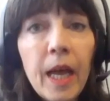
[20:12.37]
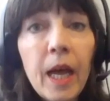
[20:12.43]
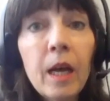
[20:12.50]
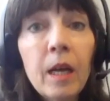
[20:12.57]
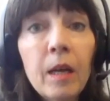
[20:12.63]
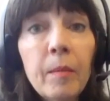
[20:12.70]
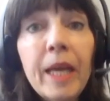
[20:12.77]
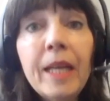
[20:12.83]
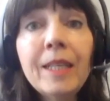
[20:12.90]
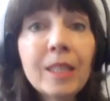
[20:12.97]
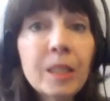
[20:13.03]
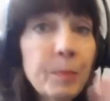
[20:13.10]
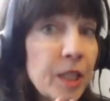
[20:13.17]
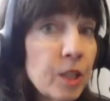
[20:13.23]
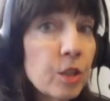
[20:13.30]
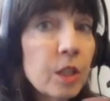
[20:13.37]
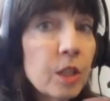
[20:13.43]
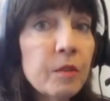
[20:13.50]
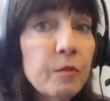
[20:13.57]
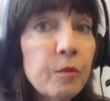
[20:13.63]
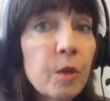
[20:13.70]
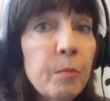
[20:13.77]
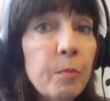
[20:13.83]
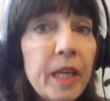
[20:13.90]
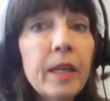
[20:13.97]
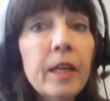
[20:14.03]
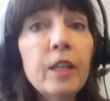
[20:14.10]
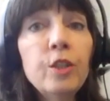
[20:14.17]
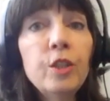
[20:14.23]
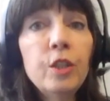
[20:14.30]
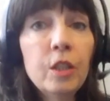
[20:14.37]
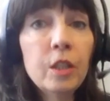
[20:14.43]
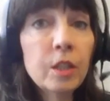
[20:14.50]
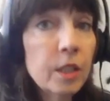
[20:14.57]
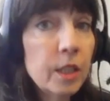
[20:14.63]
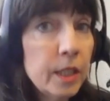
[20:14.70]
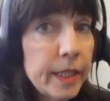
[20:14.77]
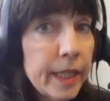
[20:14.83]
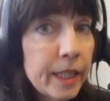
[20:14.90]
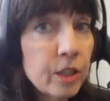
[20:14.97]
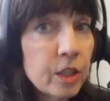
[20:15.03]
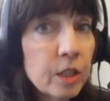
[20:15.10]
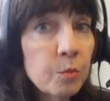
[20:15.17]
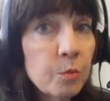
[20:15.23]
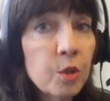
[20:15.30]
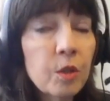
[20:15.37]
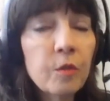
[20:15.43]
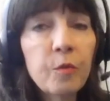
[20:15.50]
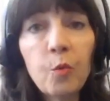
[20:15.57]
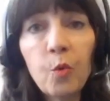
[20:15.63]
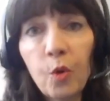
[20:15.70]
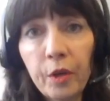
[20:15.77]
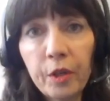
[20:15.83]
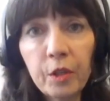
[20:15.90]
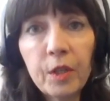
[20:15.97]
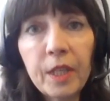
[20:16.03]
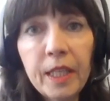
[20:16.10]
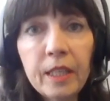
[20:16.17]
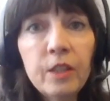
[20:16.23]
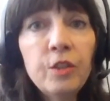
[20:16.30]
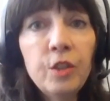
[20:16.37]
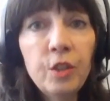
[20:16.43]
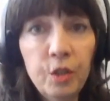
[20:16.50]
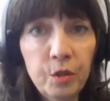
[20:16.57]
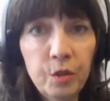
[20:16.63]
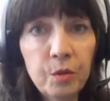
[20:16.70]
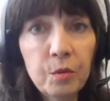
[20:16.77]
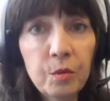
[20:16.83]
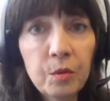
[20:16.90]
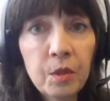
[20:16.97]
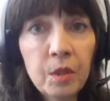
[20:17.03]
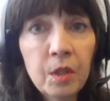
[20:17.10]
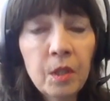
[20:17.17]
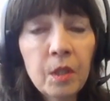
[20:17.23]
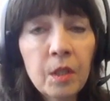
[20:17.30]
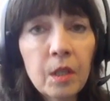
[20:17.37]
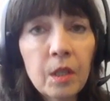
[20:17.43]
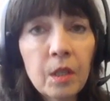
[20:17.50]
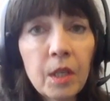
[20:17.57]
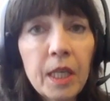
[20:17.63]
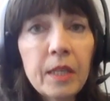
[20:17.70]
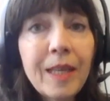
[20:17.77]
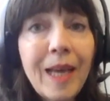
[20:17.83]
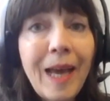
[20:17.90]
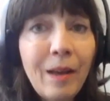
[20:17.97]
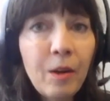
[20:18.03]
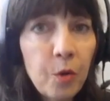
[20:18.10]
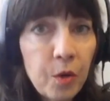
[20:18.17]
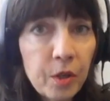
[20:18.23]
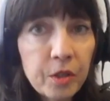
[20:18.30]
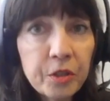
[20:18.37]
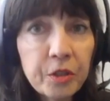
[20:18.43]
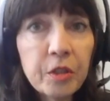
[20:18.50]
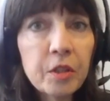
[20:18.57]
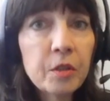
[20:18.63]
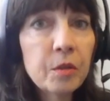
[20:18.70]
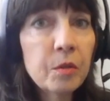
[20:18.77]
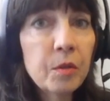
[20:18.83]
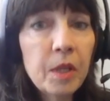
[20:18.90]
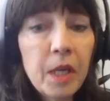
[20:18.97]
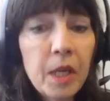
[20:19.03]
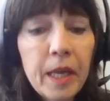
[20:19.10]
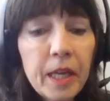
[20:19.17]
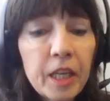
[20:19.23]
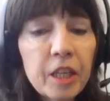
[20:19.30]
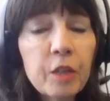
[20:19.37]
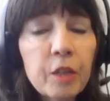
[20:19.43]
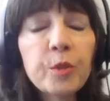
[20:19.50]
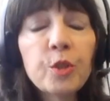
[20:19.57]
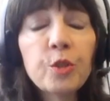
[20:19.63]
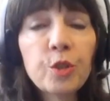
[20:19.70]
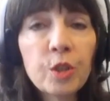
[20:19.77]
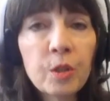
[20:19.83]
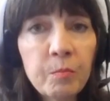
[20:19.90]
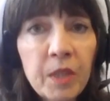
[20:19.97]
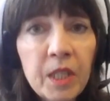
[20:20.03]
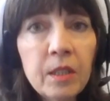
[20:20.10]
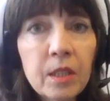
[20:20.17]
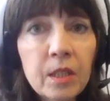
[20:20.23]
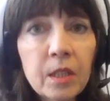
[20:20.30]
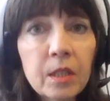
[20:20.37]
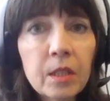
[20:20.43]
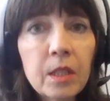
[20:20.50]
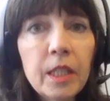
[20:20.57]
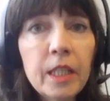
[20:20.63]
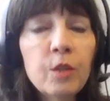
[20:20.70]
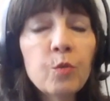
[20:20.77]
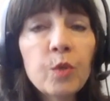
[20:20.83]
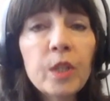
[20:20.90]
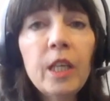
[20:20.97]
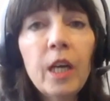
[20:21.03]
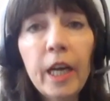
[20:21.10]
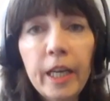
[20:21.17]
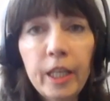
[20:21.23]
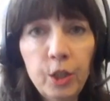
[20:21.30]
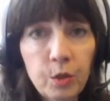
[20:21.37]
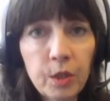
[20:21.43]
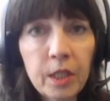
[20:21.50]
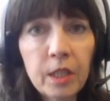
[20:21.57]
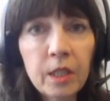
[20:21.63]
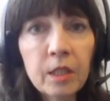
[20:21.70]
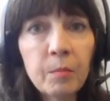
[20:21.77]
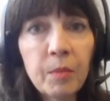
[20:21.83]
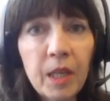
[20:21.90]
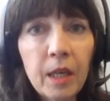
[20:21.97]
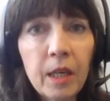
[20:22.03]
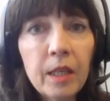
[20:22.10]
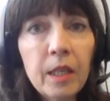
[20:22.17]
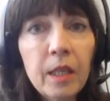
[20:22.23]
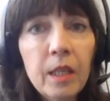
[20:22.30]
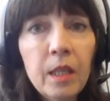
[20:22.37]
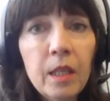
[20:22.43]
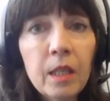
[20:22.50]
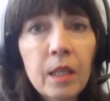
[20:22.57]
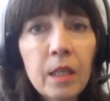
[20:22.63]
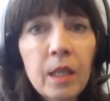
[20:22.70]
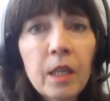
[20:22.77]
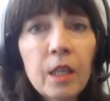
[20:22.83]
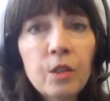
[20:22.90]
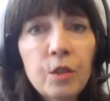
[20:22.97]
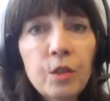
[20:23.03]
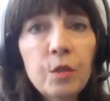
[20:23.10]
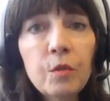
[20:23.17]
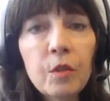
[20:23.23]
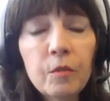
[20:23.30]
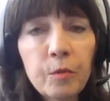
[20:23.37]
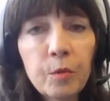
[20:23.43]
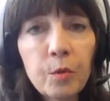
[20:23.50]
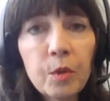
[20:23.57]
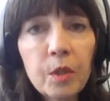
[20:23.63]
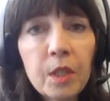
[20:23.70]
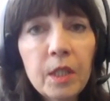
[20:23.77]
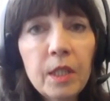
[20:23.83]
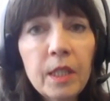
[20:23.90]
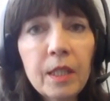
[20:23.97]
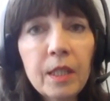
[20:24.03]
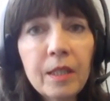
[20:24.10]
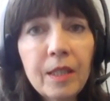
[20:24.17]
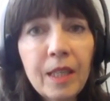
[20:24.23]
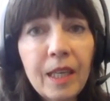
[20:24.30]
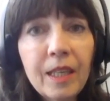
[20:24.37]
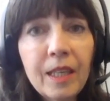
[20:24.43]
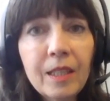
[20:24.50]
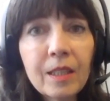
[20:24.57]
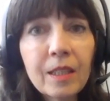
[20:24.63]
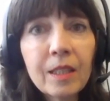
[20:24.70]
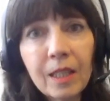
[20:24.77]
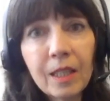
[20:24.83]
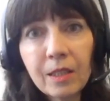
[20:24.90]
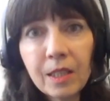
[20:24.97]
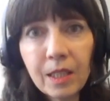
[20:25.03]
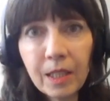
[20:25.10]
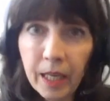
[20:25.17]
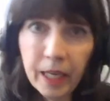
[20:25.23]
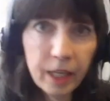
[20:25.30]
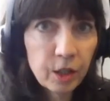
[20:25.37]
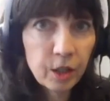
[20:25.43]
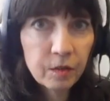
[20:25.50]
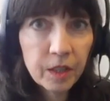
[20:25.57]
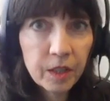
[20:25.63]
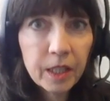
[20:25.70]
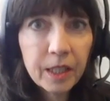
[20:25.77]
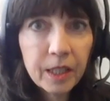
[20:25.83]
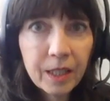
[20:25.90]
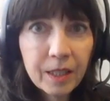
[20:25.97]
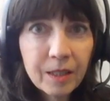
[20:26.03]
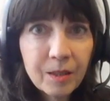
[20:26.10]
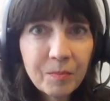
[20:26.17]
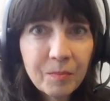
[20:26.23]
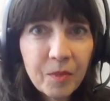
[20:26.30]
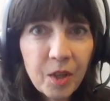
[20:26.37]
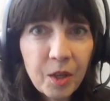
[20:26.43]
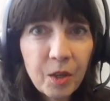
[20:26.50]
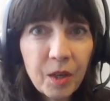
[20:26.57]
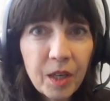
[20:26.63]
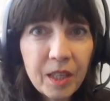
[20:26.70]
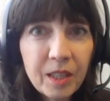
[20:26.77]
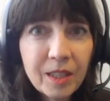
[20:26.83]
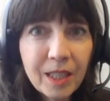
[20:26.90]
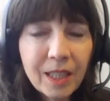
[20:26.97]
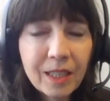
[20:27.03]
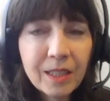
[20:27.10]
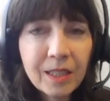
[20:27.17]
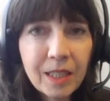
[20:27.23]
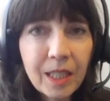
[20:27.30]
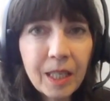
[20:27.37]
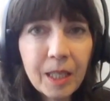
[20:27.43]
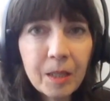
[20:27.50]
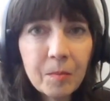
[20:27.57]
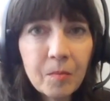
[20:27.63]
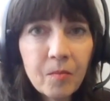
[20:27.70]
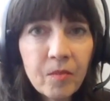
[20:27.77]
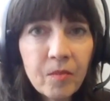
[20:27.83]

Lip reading: And especially before bed, get some more water in you. All right, that also helps tremendously in rehydrating the body to avoid that classic hangover headache. All right, the next day.